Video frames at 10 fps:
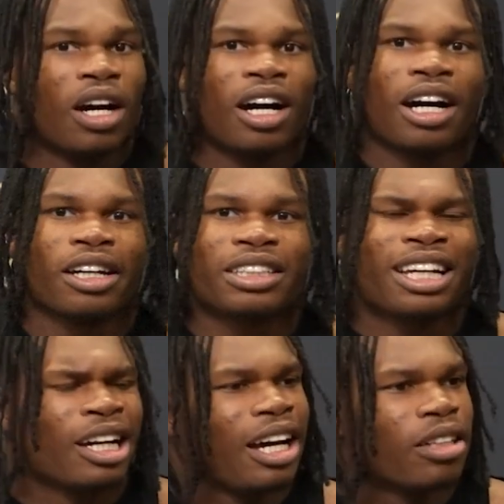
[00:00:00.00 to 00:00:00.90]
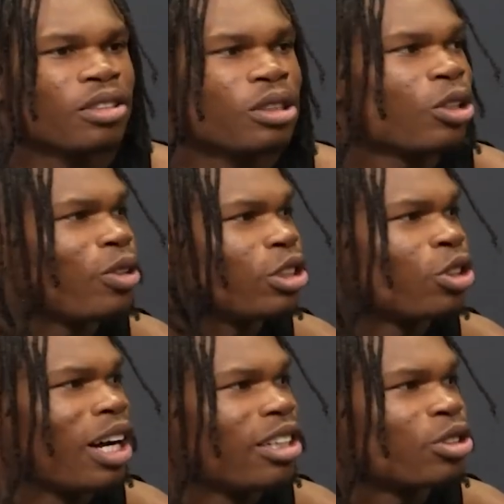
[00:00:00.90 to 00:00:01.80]
Of course
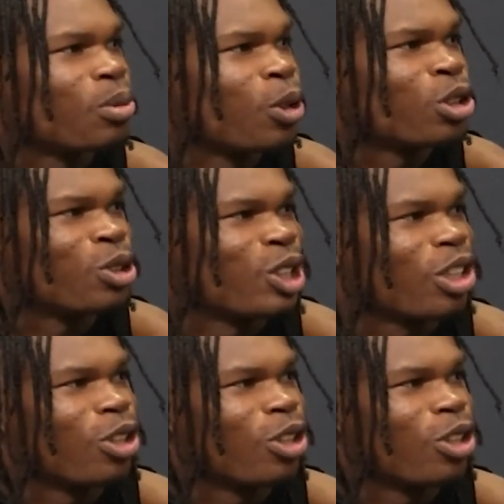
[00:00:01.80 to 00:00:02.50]
you're going to have some emotions in a